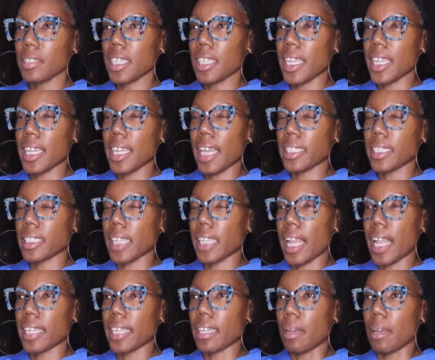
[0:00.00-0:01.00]
Cannot
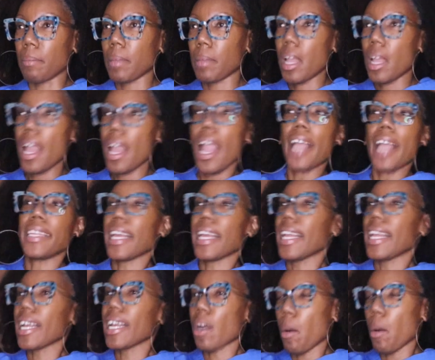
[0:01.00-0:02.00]
stand him. And then
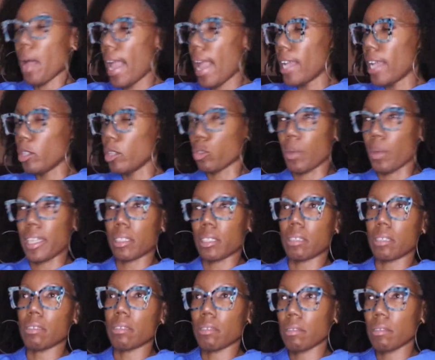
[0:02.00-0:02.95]
here go Aylswich.